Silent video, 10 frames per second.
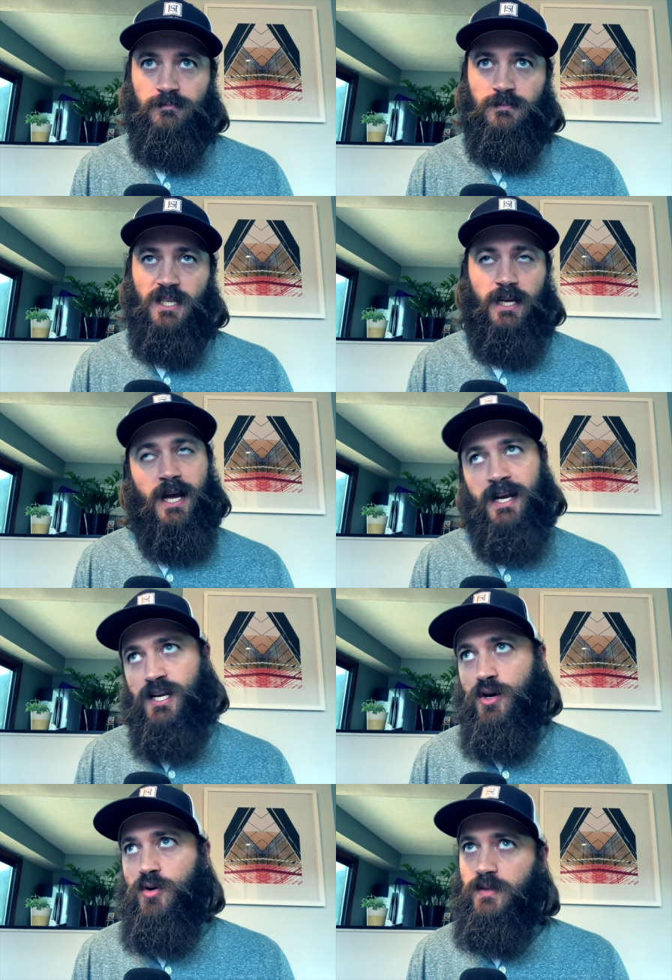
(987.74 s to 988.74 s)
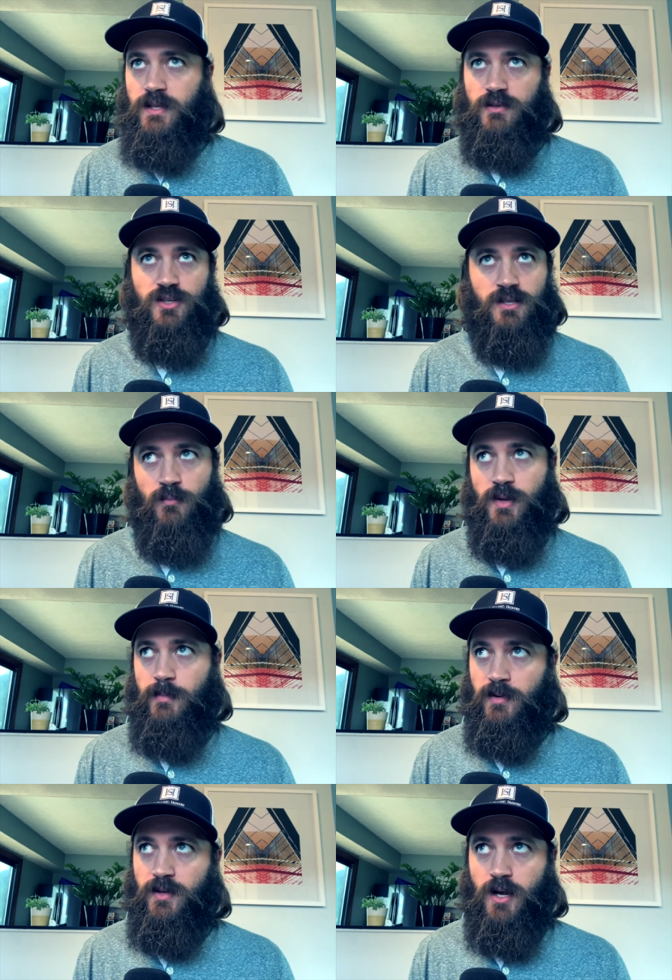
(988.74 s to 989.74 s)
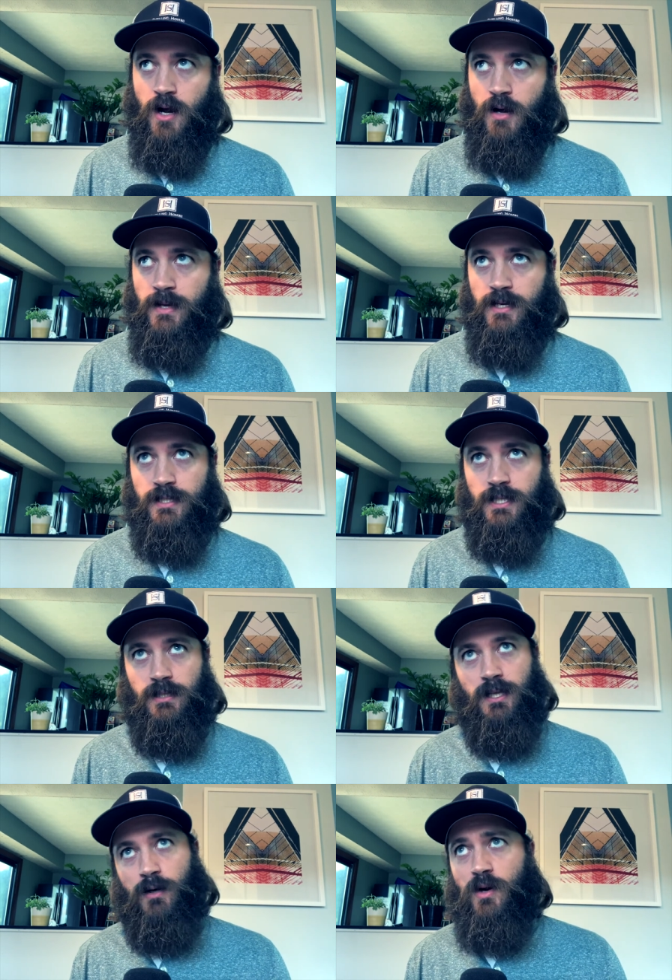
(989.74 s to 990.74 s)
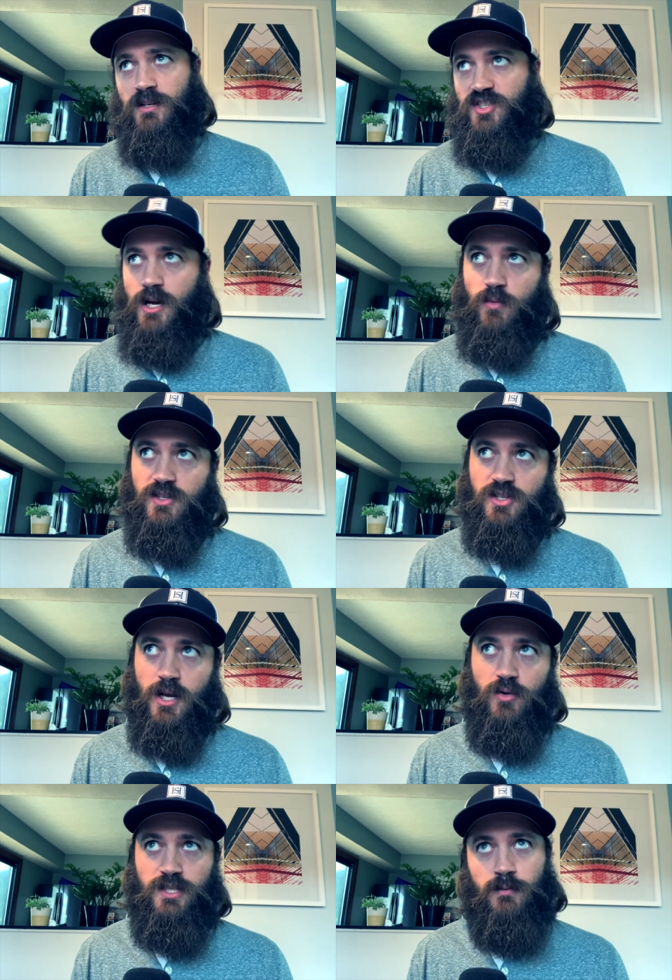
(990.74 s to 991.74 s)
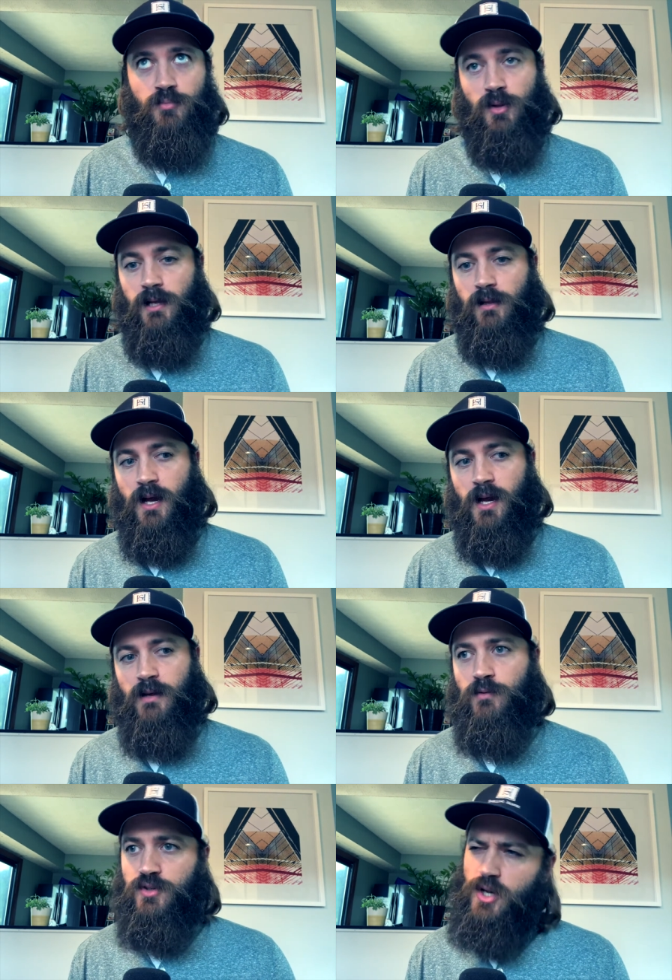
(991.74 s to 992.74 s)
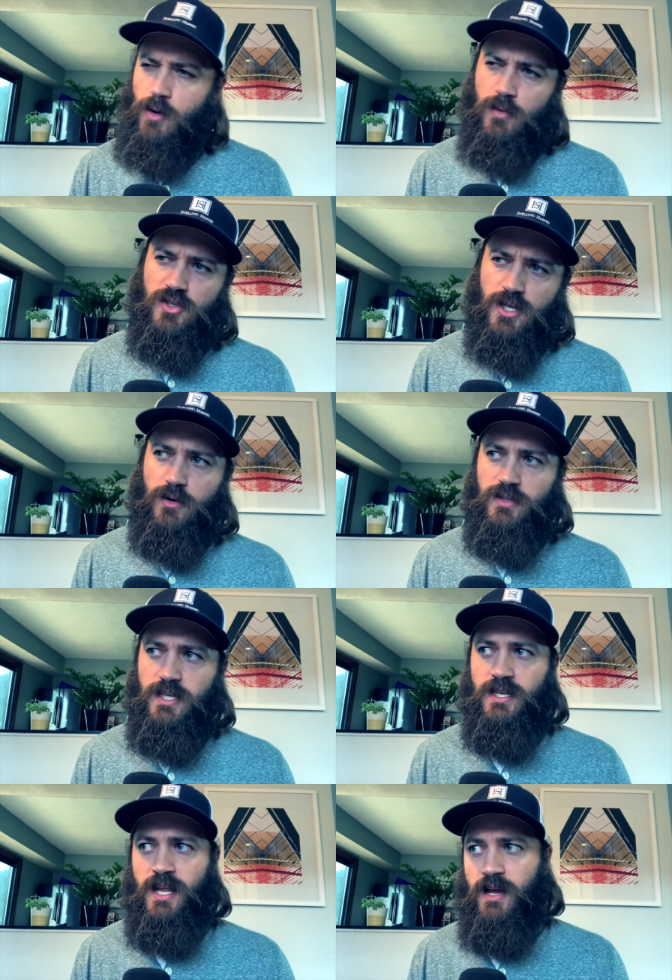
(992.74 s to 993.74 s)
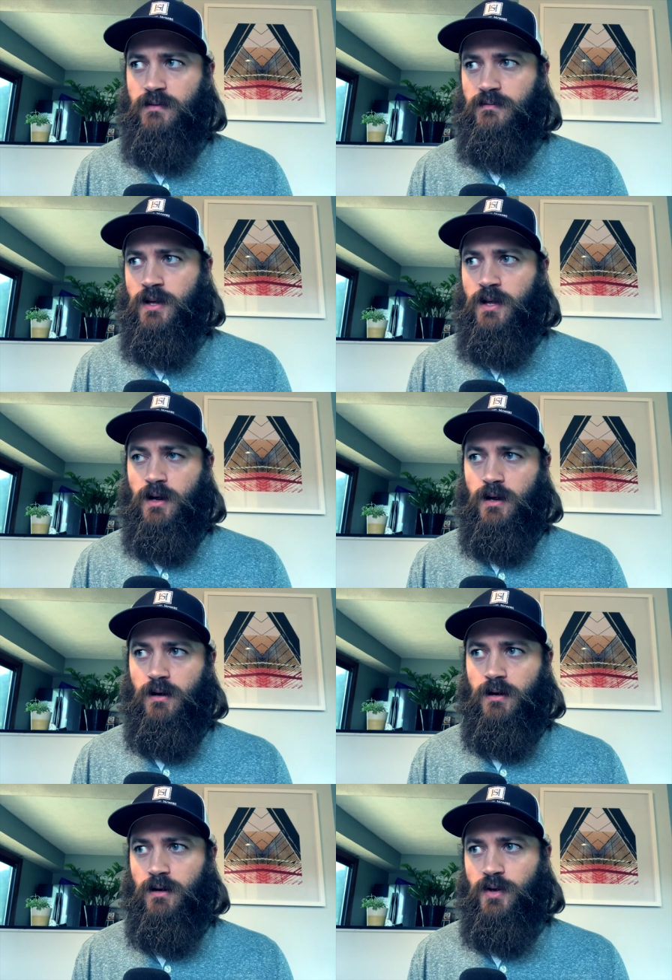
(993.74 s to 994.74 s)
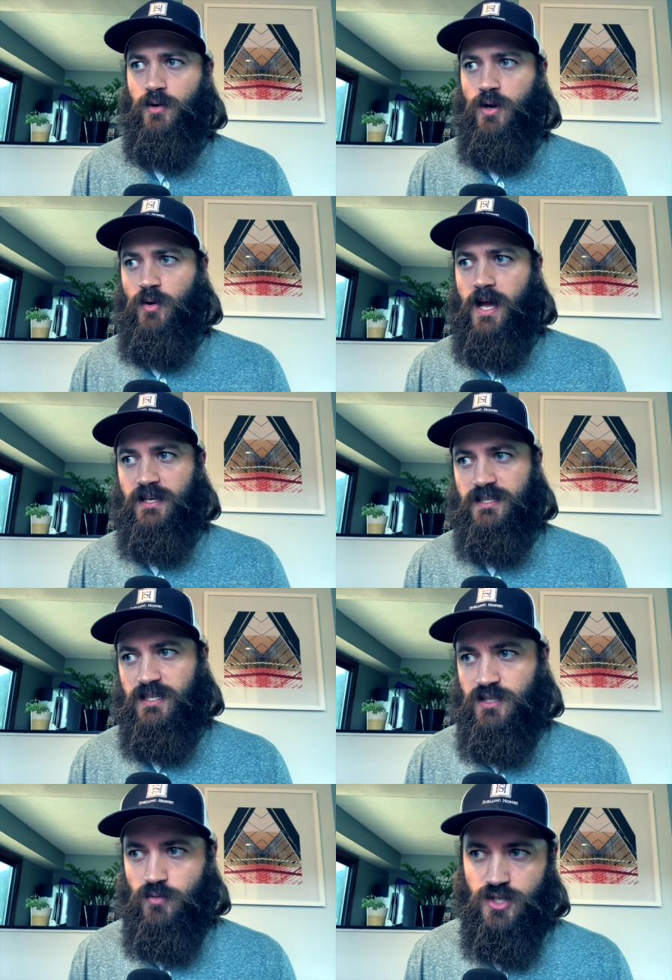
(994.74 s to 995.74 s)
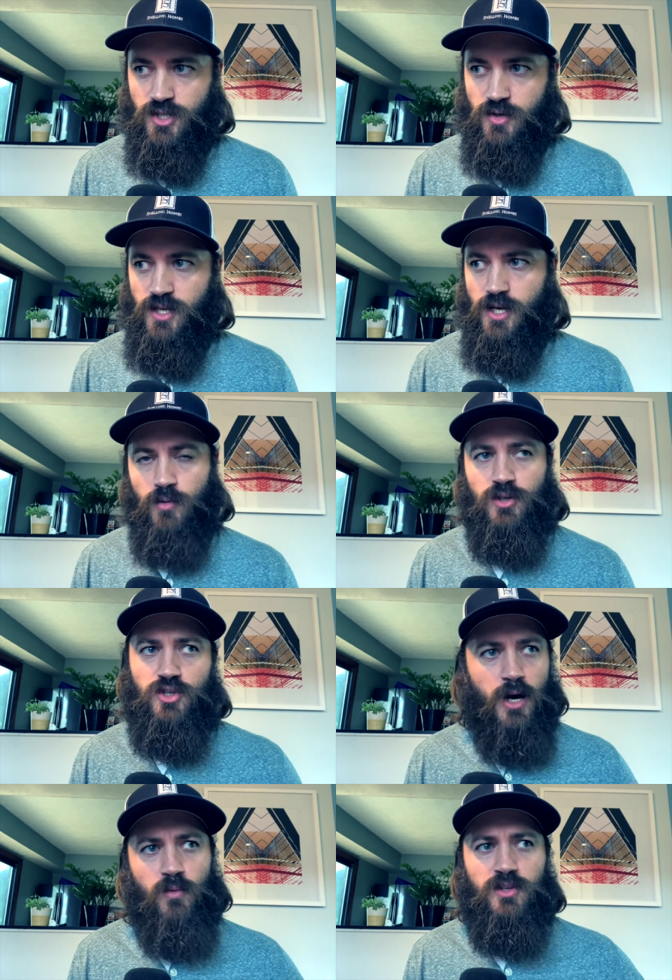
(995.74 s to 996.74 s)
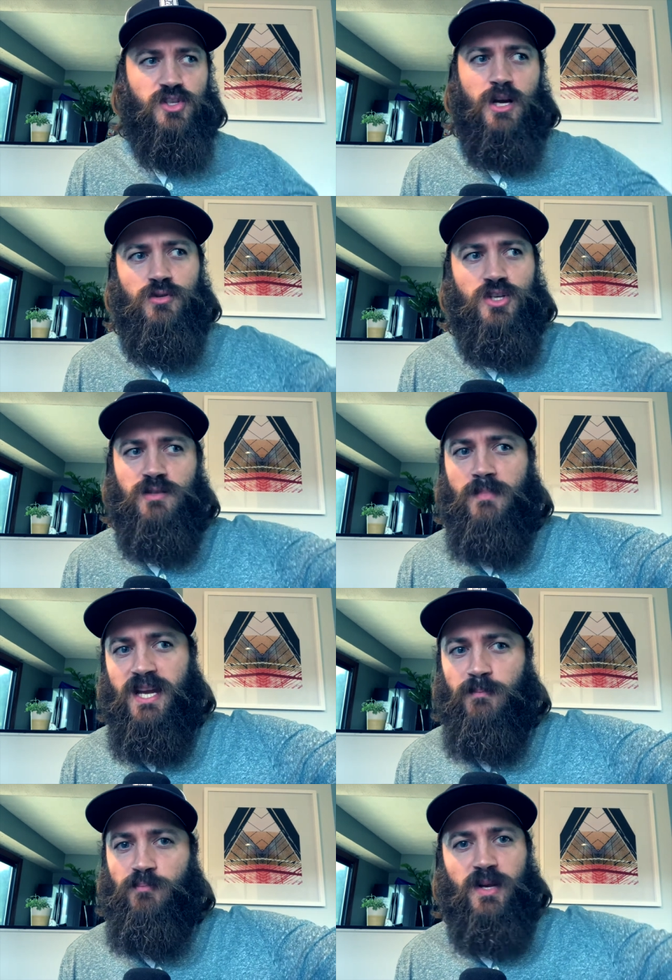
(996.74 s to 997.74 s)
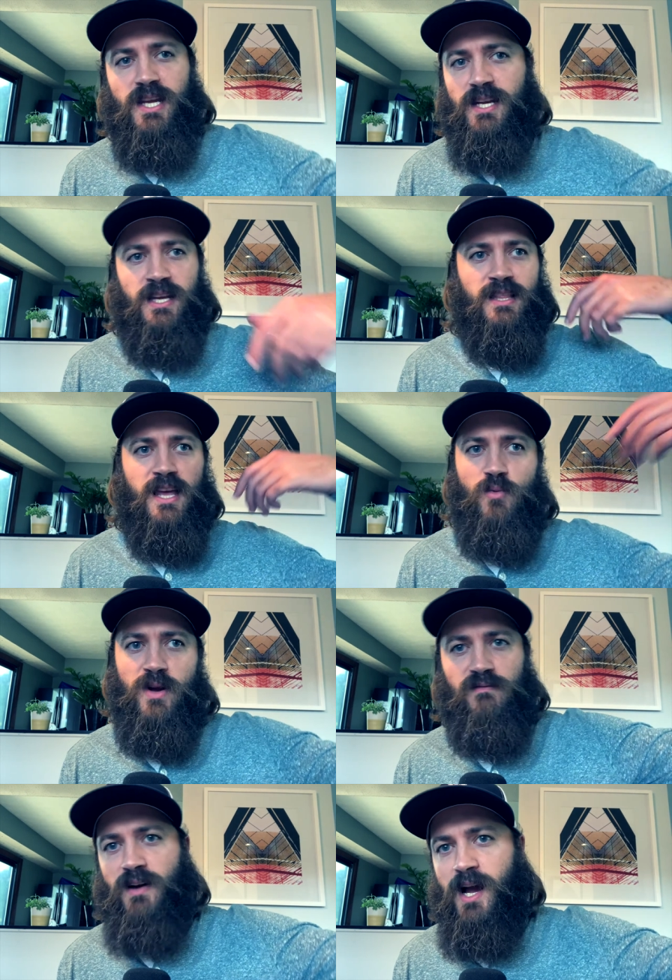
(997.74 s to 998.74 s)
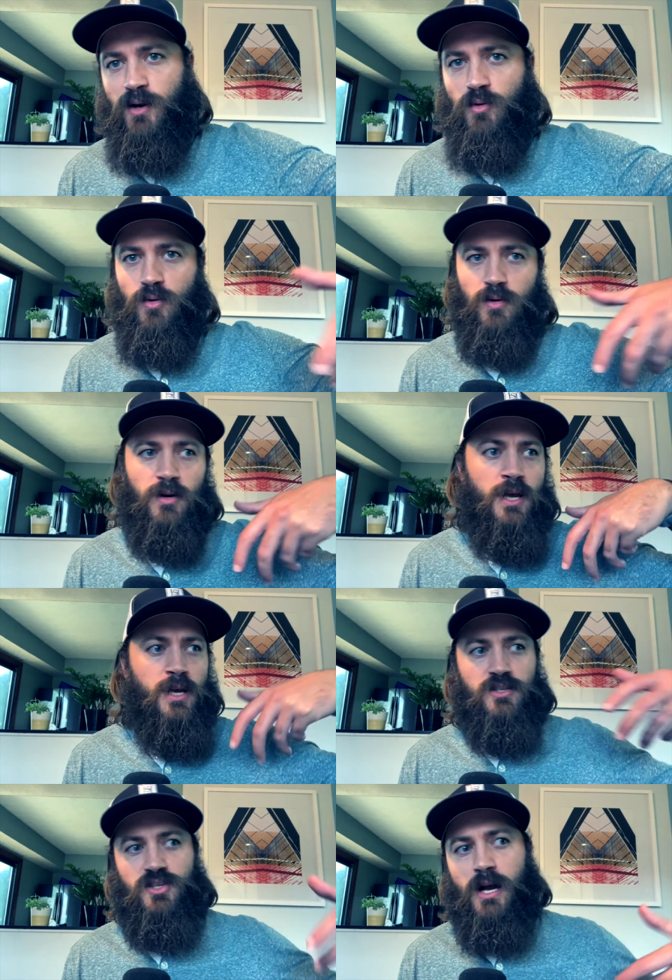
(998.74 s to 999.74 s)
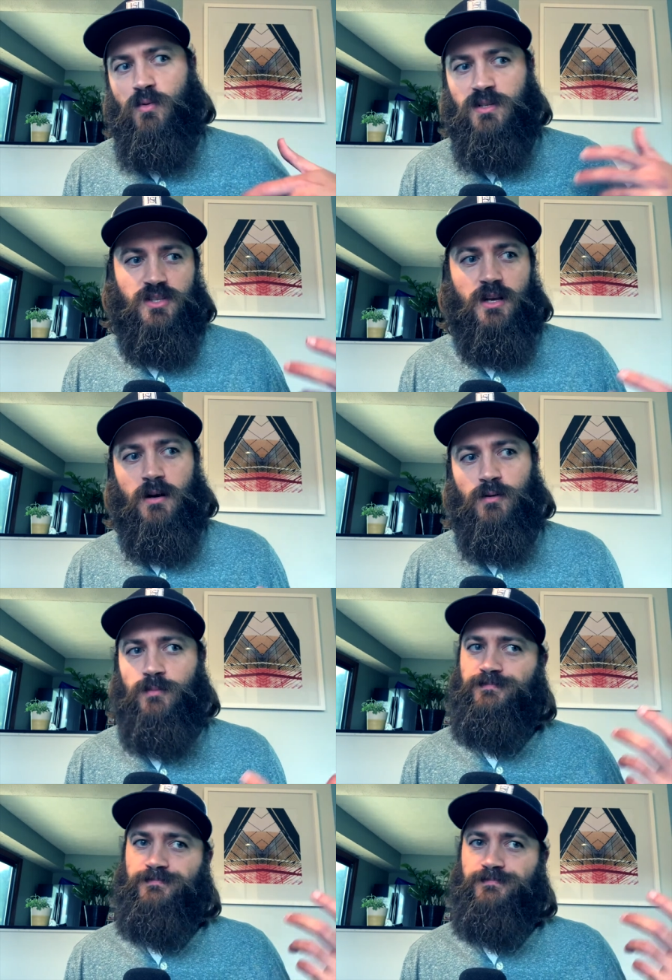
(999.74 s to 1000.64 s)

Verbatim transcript: And I know that there's some people in the comments that are like, well, so and so didn't play live, or so and so didn't have uh, their own access to a studio, or so and so just made a beat and they went viral, or so and so,